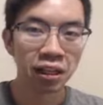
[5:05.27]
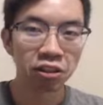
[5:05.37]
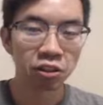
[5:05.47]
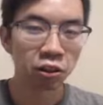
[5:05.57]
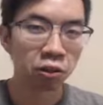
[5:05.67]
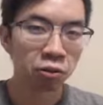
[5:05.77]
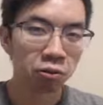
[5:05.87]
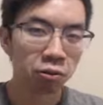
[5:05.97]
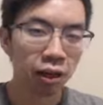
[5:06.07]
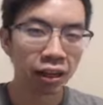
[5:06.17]

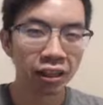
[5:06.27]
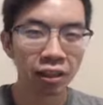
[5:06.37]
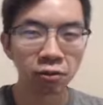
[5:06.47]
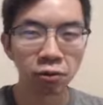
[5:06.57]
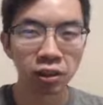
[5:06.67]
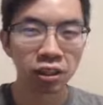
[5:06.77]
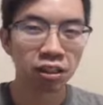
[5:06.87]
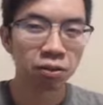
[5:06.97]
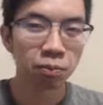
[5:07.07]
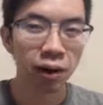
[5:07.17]
So I think with
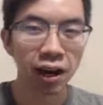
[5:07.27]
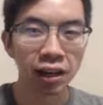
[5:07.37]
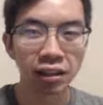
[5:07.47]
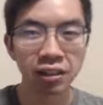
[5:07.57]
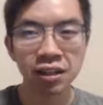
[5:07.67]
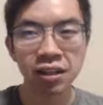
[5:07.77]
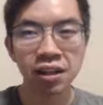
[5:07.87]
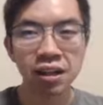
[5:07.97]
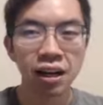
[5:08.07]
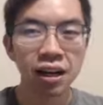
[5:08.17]
this path,
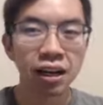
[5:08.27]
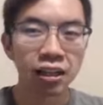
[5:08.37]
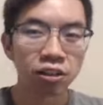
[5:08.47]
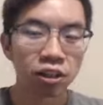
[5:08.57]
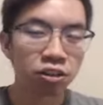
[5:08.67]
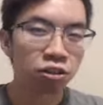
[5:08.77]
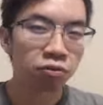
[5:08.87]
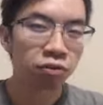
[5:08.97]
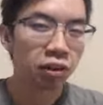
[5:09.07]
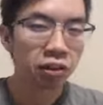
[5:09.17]
it's also
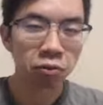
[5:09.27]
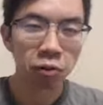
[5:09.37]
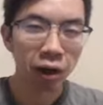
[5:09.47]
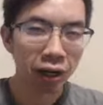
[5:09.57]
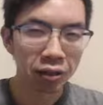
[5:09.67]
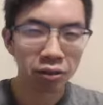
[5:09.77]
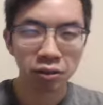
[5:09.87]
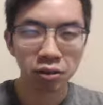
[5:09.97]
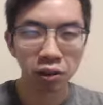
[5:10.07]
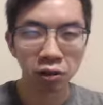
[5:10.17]
fairly wide.
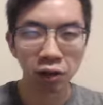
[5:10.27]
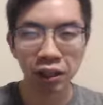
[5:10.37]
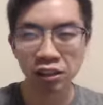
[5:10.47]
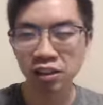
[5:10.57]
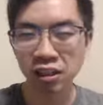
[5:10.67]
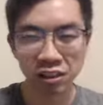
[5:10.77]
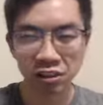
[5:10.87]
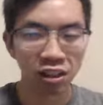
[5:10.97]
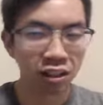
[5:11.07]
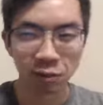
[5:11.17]
So, and there's not
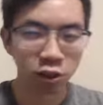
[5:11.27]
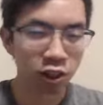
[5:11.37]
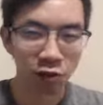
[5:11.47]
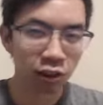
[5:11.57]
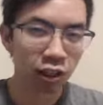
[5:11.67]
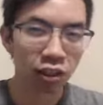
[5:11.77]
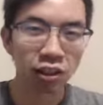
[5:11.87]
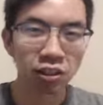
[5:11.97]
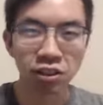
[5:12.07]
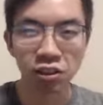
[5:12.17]
that much traffic at
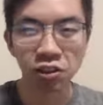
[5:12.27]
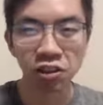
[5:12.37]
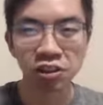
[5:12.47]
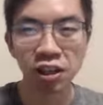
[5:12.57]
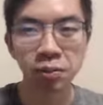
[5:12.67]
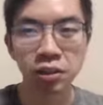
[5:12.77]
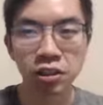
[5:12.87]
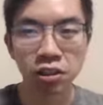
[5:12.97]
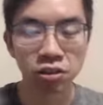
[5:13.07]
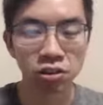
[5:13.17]
all. So there's not
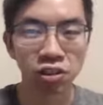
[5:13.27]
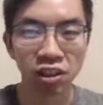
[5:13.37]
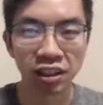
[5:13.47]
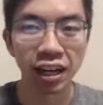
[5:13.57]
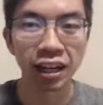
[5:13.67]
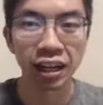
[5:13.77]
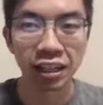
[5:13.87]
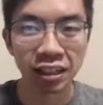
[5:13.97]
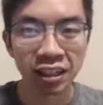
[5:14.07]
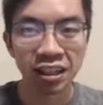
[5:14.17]
much concern on that
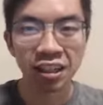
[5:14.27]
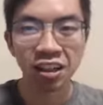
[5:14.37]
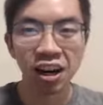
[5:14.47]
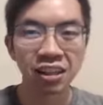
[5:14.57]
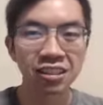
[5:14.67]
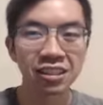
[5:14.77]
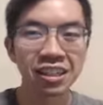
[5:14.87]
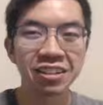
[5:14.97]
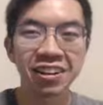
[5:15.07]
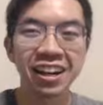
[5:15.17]
end.
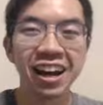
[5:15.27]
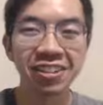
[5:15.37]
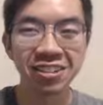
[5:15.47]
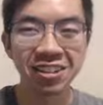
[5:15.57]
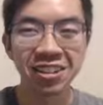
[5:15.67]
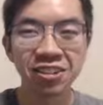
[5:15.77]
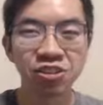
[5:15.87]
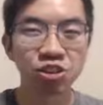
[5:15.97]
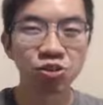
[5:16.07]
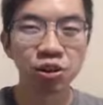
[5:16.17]
Honestly, when I
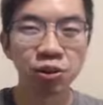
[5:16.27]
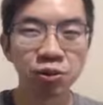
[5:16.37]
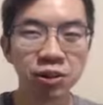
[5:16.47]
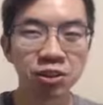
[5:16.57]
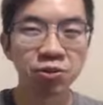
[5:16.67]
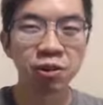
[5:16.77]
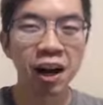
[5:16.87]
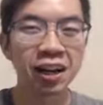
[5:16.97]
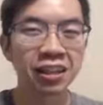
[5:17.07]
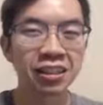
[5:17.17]
was
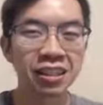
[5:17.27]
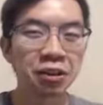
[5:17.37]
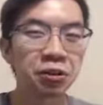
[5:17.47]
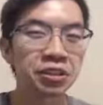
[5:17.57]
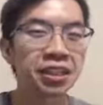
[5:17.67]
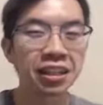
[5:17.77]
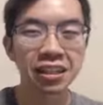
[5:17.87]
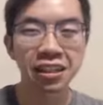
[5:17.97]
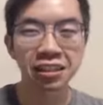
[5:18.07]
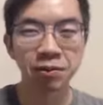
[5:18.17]
riding this, I was
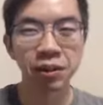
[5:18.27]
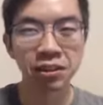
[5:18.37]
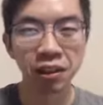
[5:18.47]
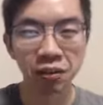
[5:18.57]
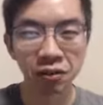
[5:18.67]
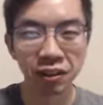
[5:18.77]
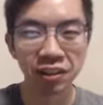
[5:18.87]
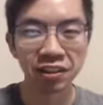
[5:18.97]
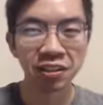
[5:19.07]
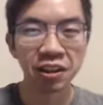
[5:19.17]
second guessing myself
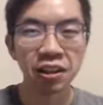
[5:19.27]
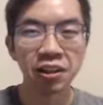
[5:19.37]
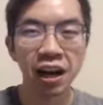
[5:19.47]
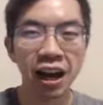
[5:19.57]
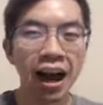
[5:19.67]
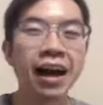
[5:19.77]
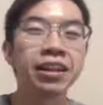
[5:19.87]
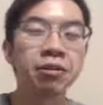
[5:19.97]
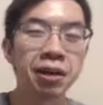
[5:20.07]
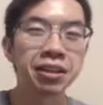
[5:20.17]
whether I
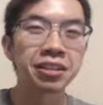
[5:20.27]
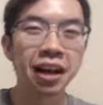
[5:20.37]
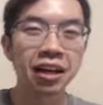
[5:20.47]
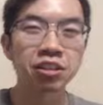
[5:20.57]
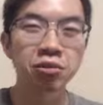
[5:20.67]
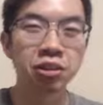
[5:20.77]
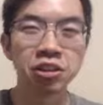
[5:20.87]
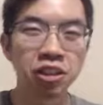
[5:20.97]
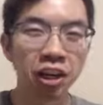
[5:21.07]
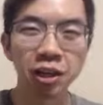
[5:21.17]
had the right tires for the
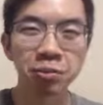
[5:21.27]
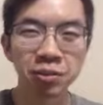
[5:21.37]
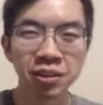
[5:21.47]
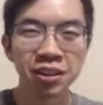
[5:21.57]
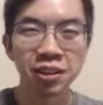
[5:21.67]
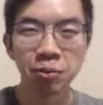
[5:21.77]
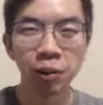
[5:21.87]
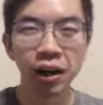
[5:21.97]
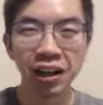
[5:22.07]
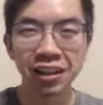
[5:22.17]
job.
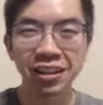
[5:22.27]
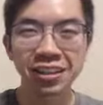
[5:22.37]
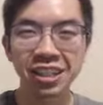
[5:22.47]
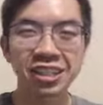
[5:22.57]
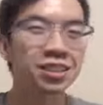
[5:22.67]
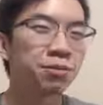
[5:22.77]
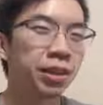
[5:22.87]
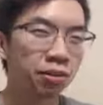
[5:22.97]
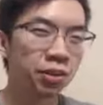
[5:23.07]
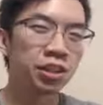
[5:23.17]
But just to
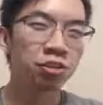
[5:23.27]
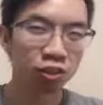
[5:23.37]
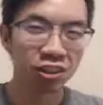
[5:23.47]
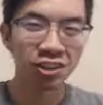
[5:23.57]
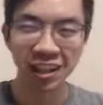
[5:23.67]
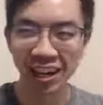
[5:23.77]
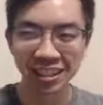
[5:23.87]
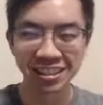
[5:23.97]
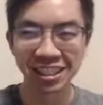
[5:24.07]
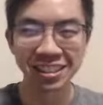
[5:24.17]
make the video for you
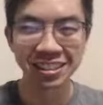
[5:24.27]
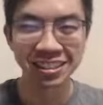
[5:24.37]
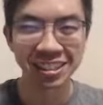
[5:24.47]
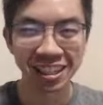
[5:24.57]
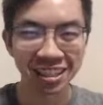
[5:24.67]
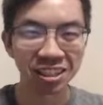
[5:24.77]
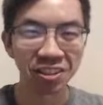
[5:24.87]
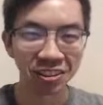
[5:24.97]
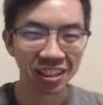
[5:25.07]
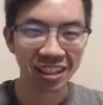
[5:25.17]
guys, I just decided to
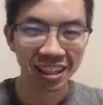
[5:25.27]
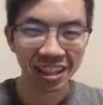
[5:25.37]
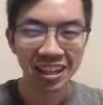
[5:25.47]
go with it.